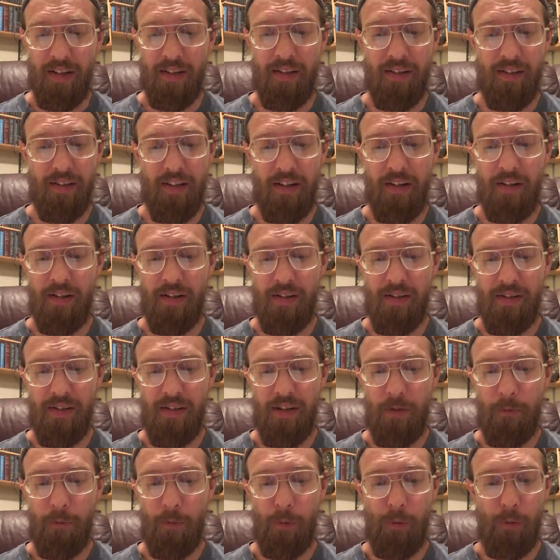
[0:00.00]
can
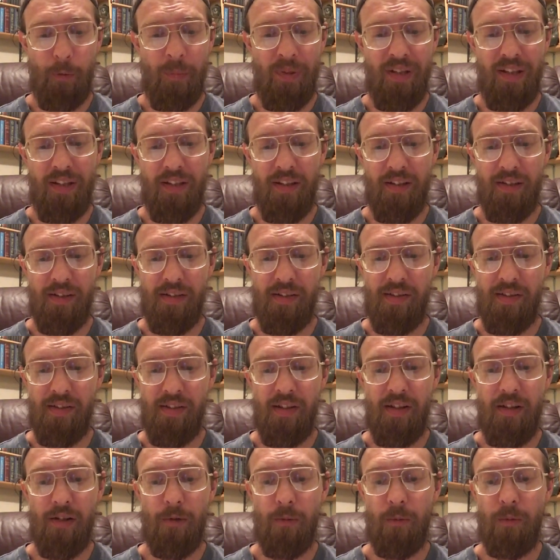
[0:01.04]
guarantee we will begin to
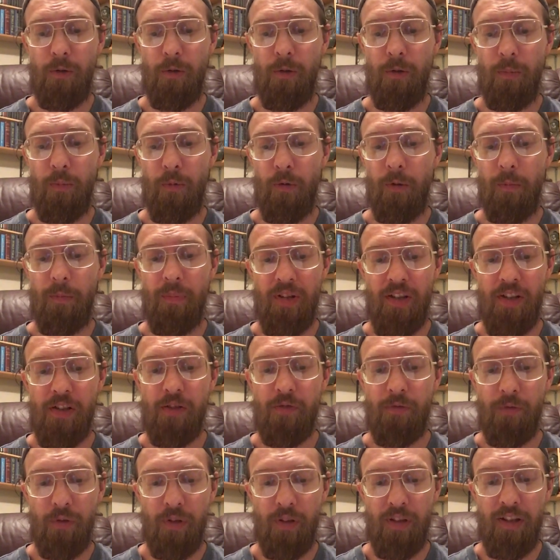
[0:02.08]
see a world more
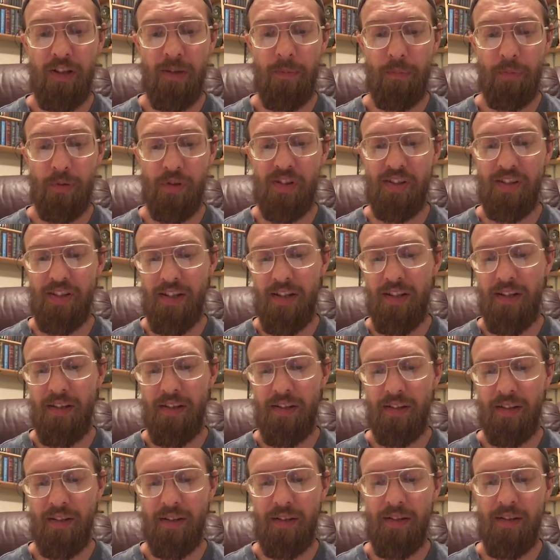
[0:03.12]
peacefully
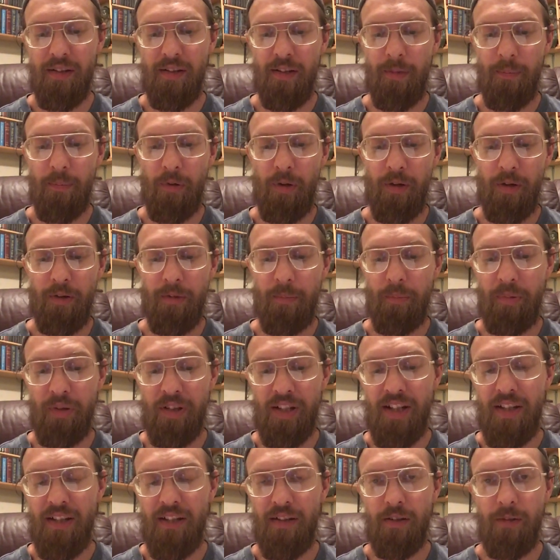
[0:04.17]
proceeding to clean up all the
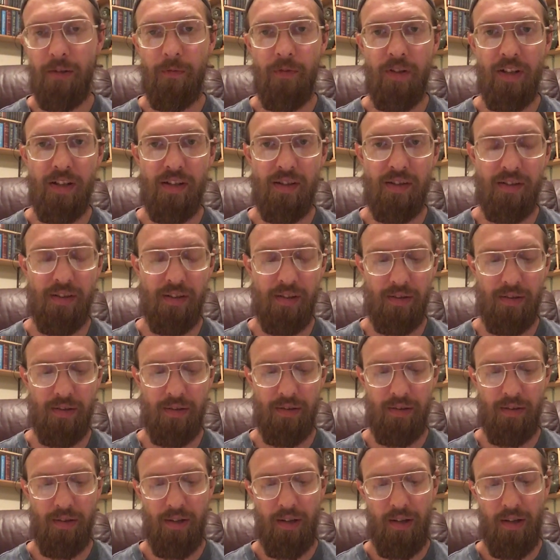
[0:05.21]
bleeding of
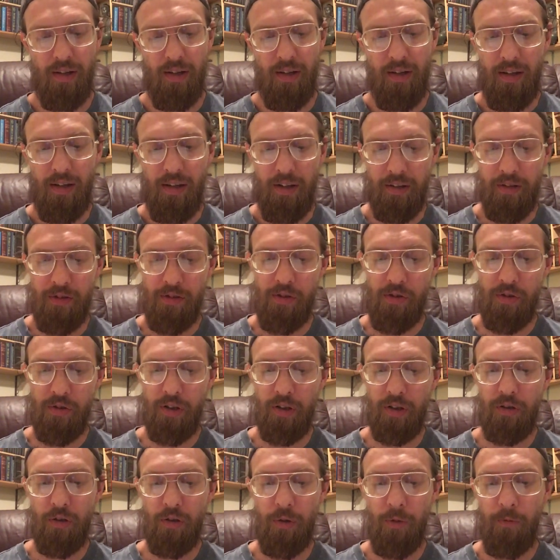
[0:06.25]
innocence, and
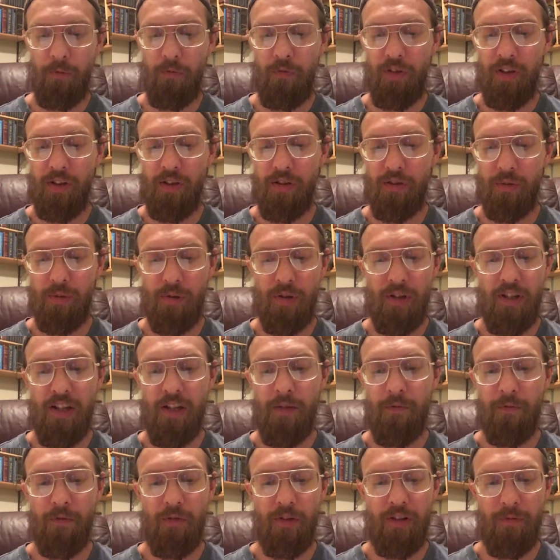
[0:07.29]
construct no fence or
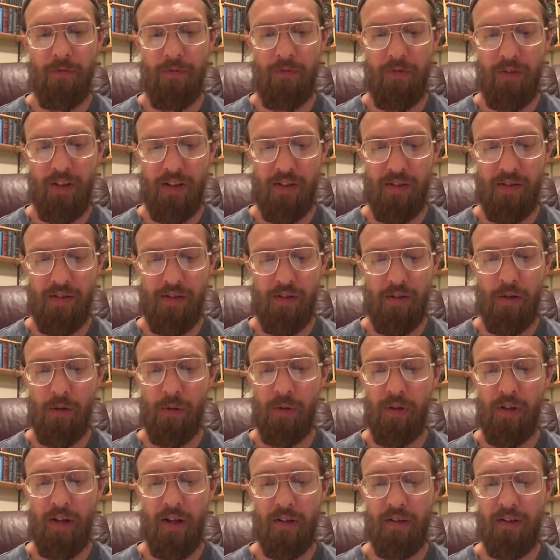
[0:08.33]
need for defense, and
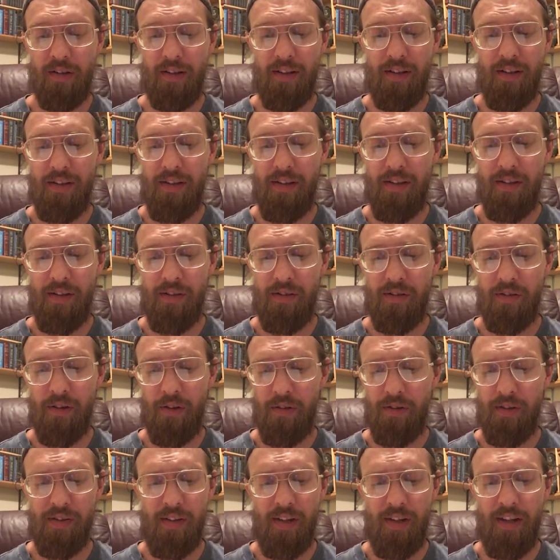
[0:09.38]
no longer condense
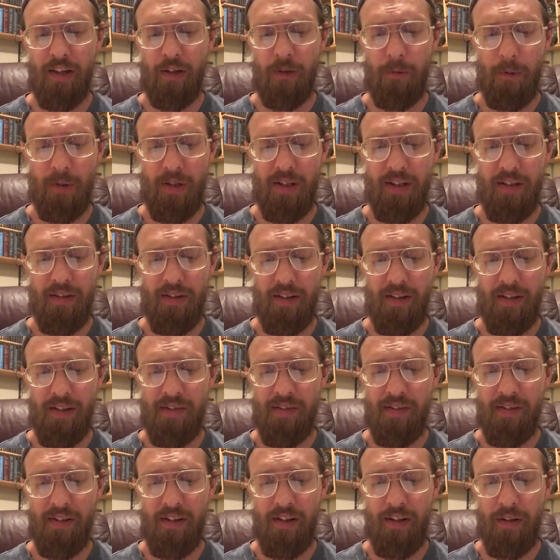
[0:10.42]
all this equity that
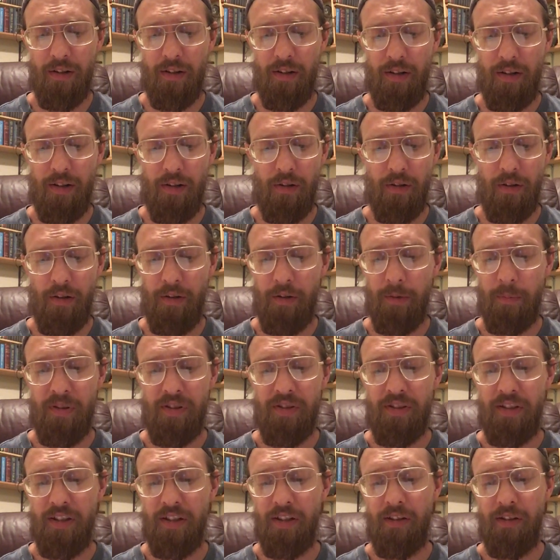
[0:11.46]
is inherent in all the
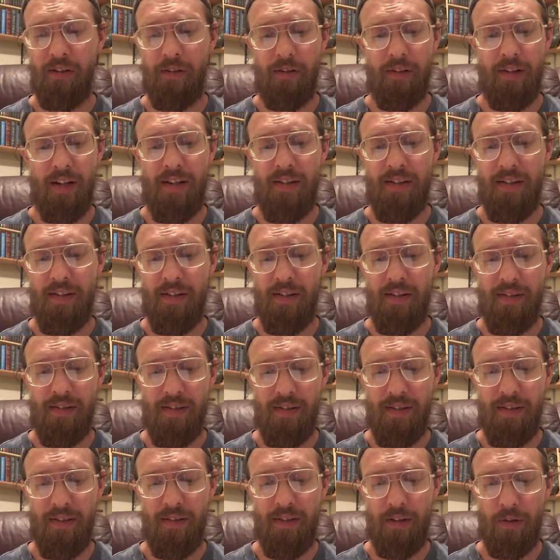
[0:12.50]
particular
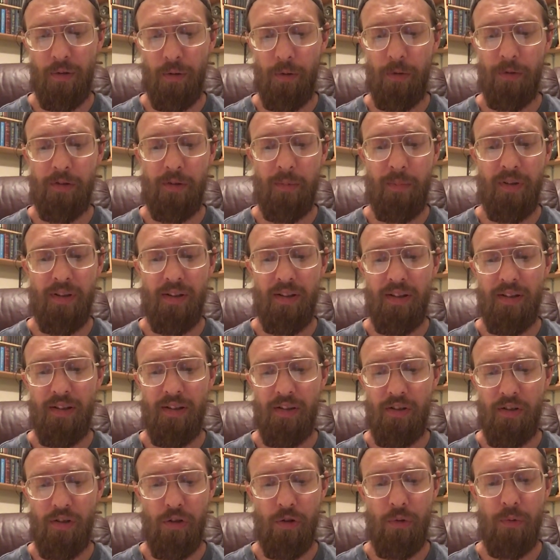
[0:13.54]
identity that
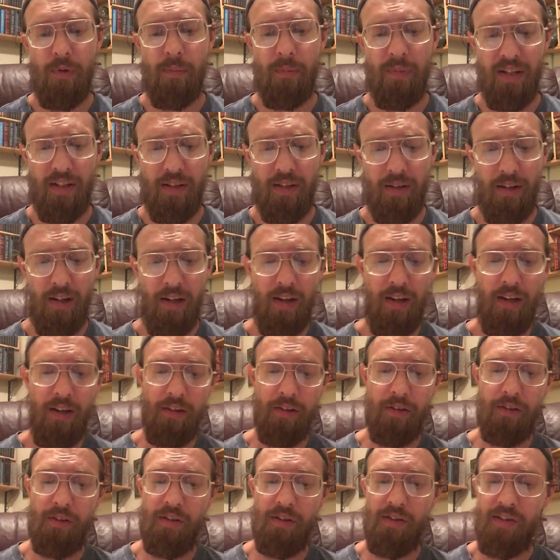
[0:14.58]
ultimately is you and me.
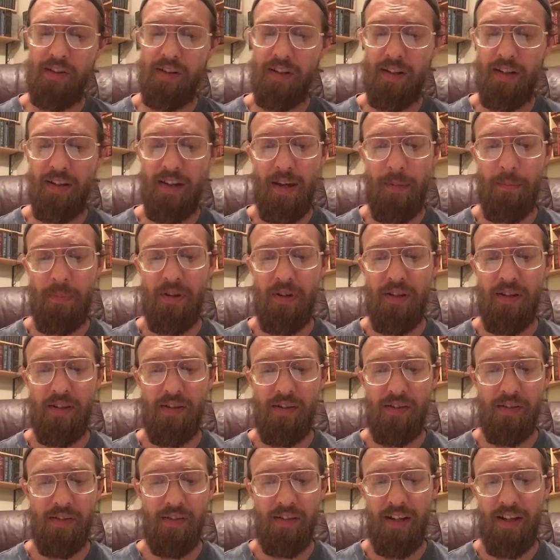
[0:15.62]
And understand
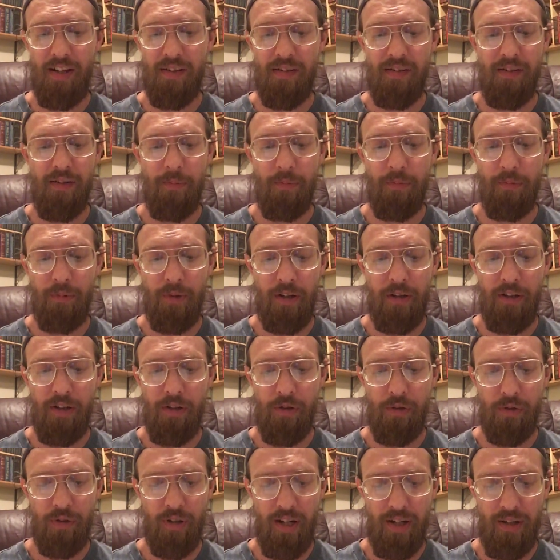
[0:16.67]
happiness is not
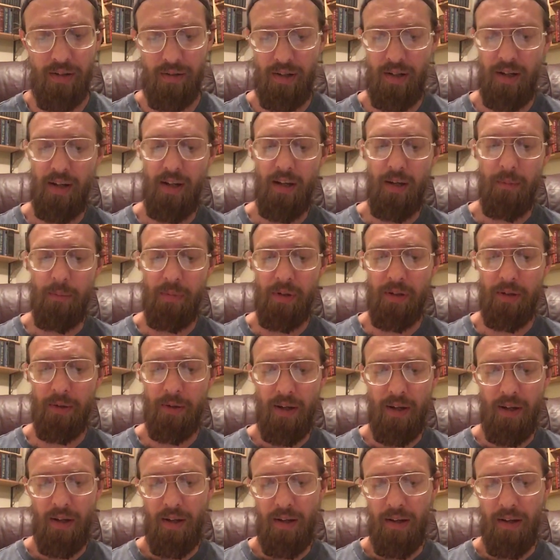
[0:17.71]
temporary trait.
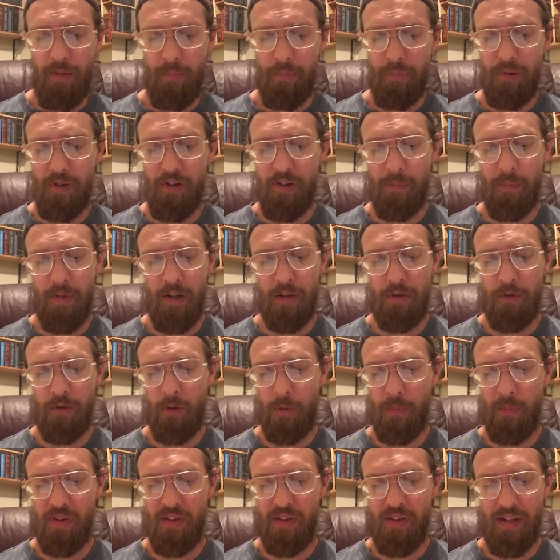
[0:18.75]
And please make
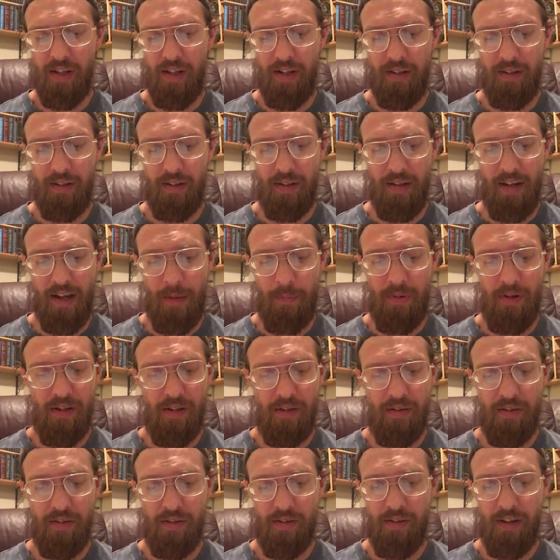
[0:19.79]
no mistake,
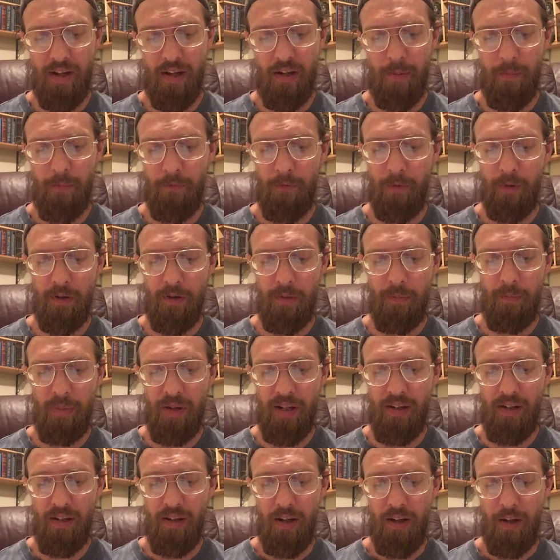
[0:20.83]
happiness is not up for
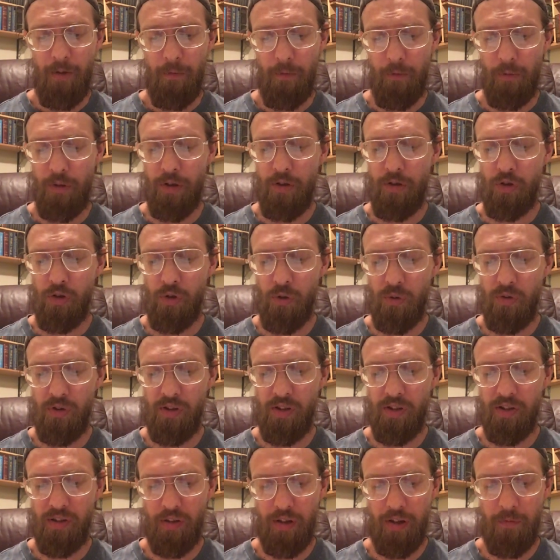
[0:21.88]
debate, for it
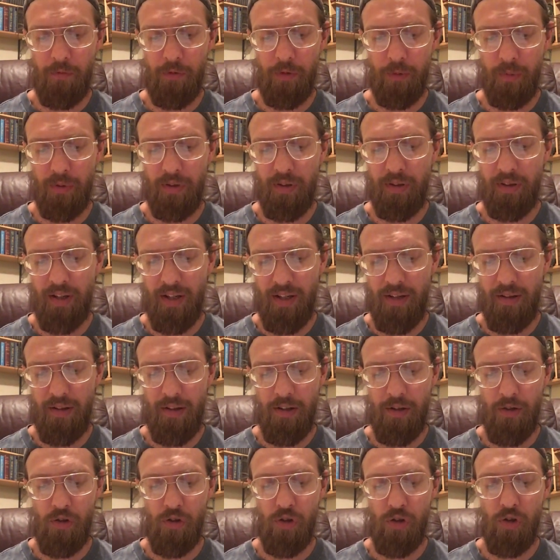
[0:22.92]
chooses love to relate
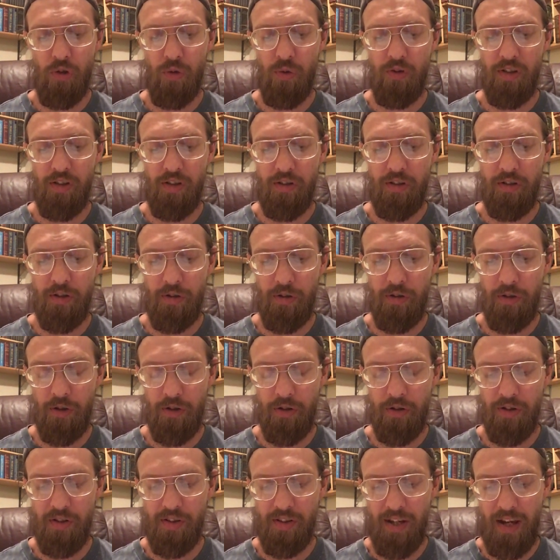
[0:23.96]
and chooses to
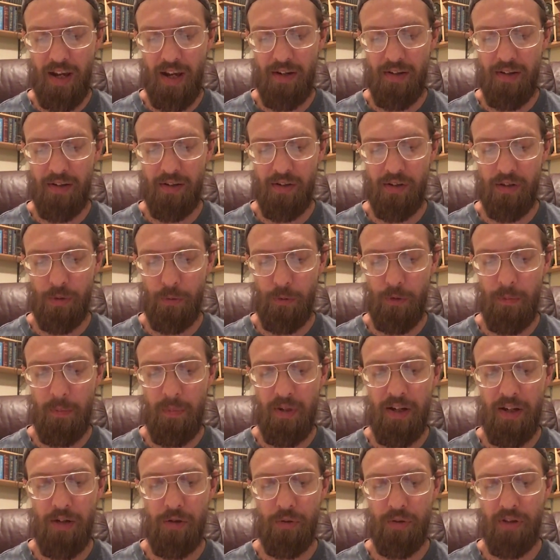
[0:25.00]
nurture sadness so it
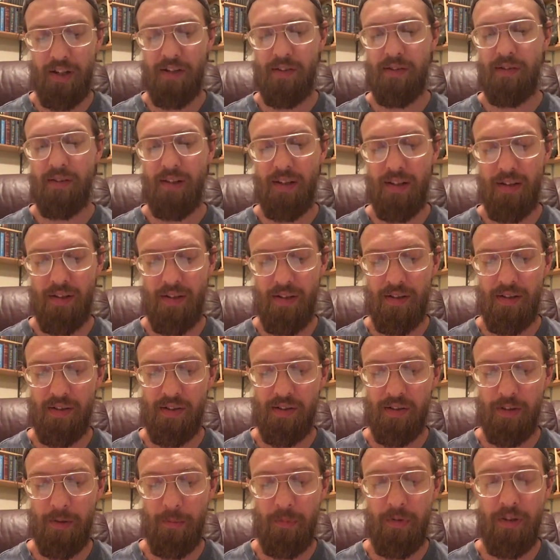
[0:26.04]
may translate into
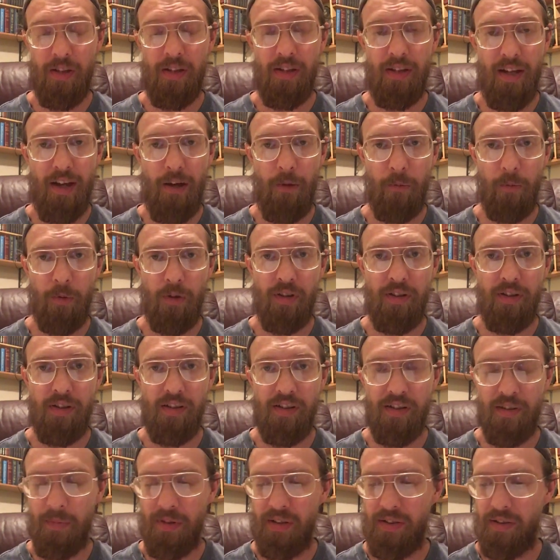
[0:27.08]
something not worth
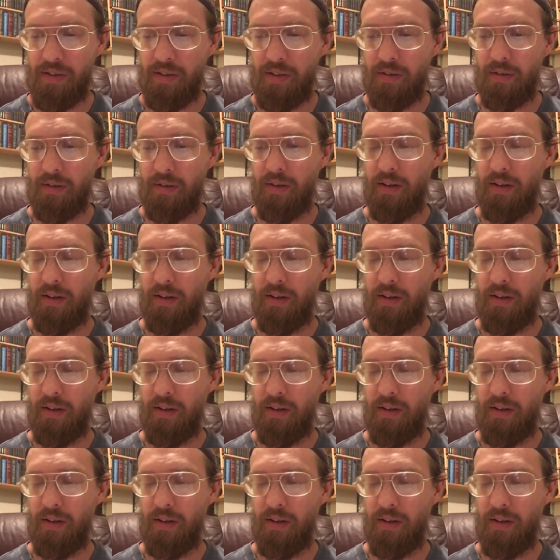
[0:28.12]
dismissing.